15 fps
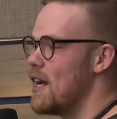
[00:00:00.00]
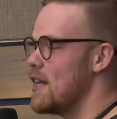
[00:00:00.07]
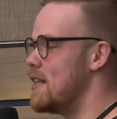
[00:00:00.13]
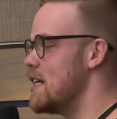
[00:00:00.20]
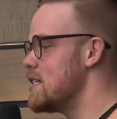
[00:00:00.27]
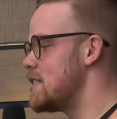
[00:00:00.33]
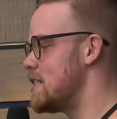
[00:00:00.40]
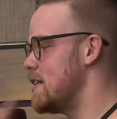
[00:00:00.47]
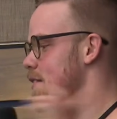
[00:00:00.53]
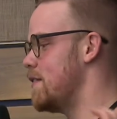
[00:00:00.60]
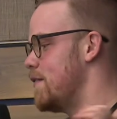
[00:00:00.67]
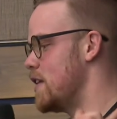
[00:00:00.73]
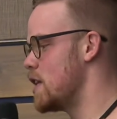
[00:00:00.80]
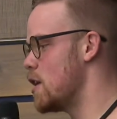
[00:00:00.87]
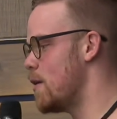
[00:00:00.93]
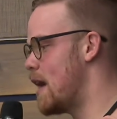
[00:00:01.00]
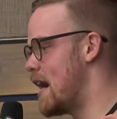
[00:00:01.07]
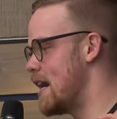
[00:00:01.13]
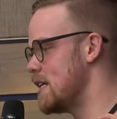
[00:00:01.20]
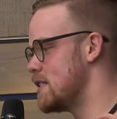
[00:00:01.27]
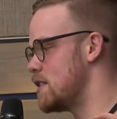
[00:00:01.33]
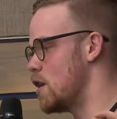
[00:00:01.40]
this video
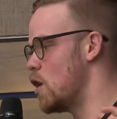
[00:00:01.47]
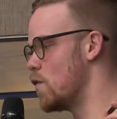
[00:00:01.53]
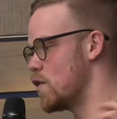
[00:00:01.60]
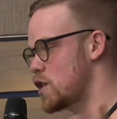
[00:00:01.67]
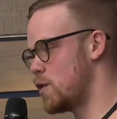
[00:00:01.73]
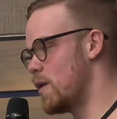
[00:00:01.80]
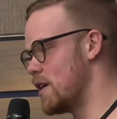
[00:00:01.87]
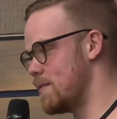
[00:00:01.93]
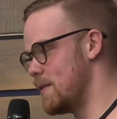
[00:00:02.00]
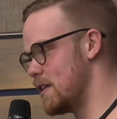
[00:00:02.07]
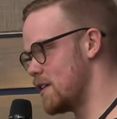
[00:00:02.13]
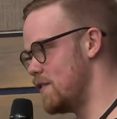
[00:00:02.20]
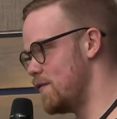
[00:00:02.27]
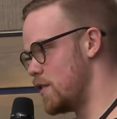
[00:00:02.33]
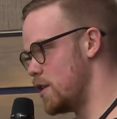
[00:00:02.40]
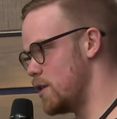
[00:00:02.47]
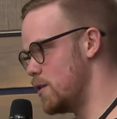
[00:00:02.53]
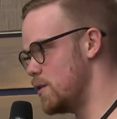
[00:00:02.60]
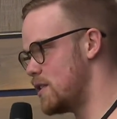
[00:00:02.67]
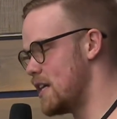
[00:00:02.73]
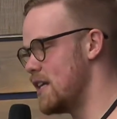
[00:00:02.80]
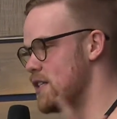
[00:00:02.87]
has over 20 million
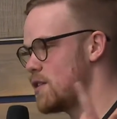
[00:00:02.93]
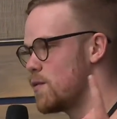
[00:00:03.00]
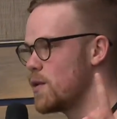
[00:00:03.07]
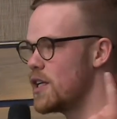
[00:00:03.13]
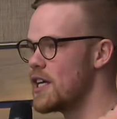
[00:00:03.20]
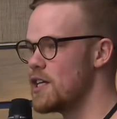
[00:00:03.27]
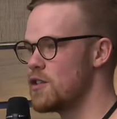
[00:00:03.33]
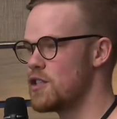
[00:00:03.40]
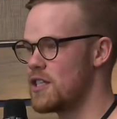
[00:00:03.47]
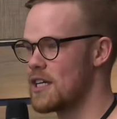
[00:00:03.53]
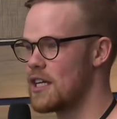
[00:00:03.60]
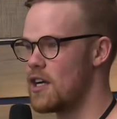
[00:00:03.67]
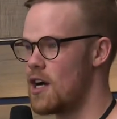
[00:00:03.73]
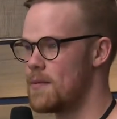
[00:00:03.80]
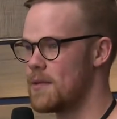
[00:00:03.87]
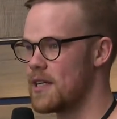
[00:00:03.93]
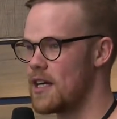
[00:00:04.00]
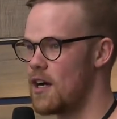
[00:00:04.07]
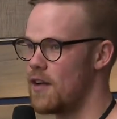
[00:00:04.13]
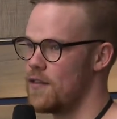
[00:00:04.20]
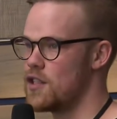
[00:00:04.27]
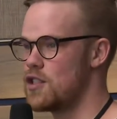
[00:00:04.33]
views and is a really interesting anomaly
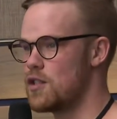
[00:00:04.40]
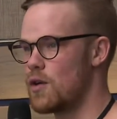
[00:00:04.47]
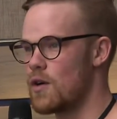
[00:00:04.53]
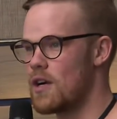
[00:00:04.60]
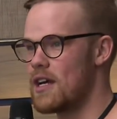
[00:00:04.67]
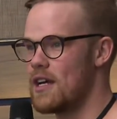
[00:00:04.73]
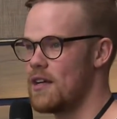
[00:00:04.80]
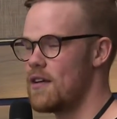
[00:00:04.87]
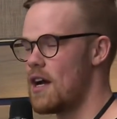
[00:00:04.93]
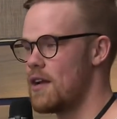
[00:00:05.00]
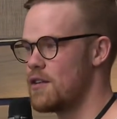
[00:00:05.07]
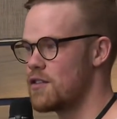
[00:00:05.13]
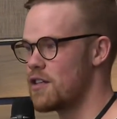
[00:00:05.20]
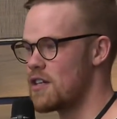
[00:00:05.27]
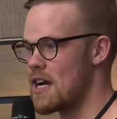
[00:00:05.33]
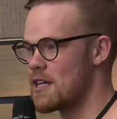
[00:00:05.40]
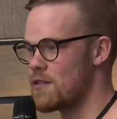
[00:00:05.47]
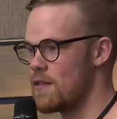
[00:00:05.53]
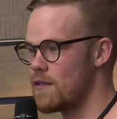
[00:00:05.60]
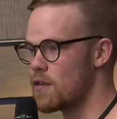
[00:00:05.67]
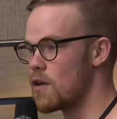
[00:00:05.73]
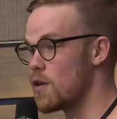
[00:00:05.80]
on the story and, and trajectory
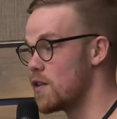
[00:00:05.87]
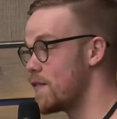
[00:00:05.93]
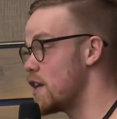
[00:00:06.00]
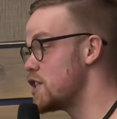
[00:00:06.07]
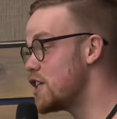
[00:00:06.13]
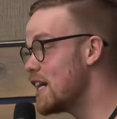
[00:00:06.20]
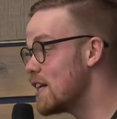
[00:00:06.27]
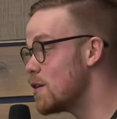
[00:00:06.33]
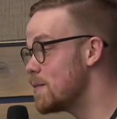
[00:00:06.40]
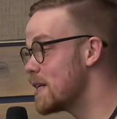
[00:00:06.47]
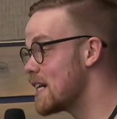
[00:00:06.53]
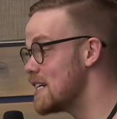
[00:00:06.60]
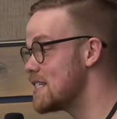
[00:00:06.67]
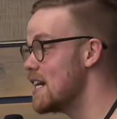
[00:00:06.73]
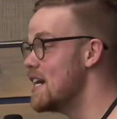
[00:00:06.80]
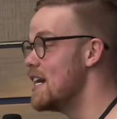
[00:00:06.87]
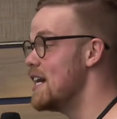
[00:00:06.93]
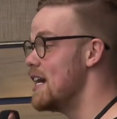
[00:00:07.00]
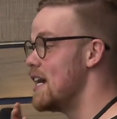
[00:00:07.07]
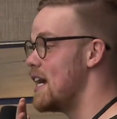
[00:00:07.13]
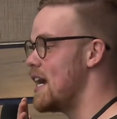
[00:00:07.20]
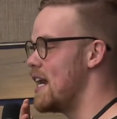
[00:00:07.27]
of the growth of our channel because
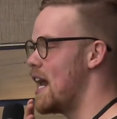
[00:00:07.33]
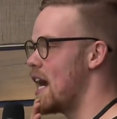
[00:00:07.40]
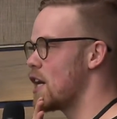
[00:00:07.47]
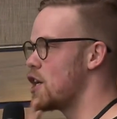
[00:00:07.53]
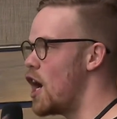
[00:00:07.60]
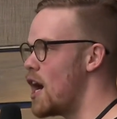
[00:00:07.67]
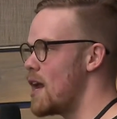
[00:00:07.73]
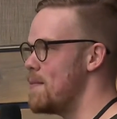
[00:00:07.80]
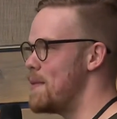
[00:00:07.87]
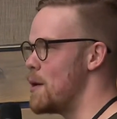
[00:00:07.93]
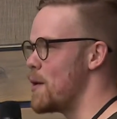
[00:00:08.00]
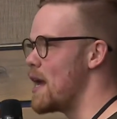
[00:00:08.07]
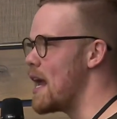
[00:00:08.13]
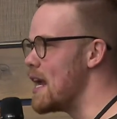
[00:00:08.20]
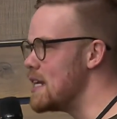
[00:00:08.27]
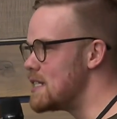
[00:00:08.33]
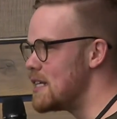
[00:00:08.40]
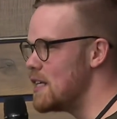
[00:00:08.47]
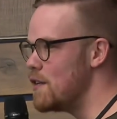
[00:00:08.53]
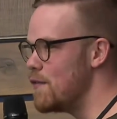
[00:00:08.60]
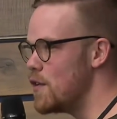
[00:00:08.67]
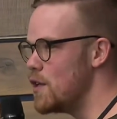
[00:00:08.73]
it got about
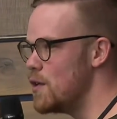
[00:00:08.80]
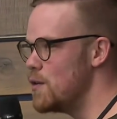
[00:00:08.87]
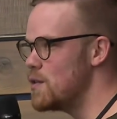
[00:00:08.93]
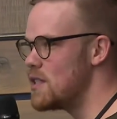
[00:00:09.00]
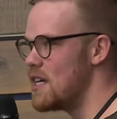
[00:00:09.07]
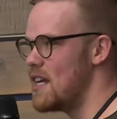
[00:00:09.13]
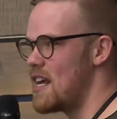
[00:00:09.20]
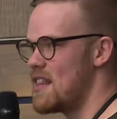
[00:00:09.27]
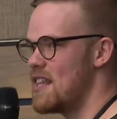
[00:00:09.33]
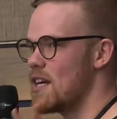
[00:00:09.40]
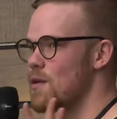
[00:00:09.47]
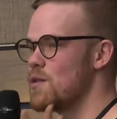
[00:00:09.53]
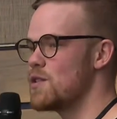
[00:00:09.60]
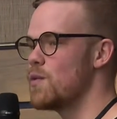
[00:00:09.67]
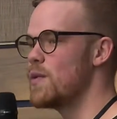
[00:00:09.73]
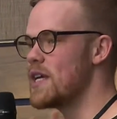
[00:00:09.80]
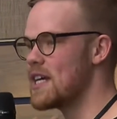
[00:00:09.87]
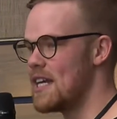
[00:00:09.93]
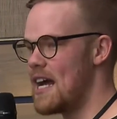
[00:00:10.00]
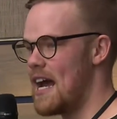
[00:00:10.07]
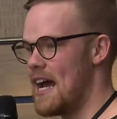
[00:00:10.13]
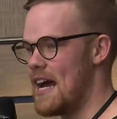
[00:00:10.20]
18 views and I think it was a week
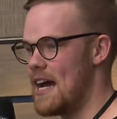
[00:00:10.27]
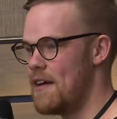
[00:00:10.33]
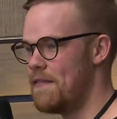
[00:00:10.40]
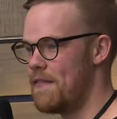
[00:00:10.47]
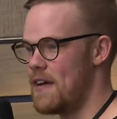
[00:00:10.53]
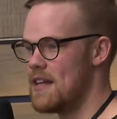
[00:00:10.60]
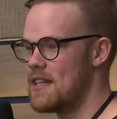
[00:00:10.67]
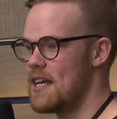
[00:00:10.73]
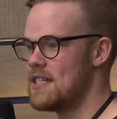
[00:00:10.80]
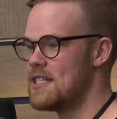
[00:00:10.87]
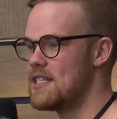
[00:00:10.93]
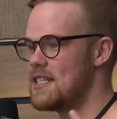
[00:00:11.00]
and a half, and then,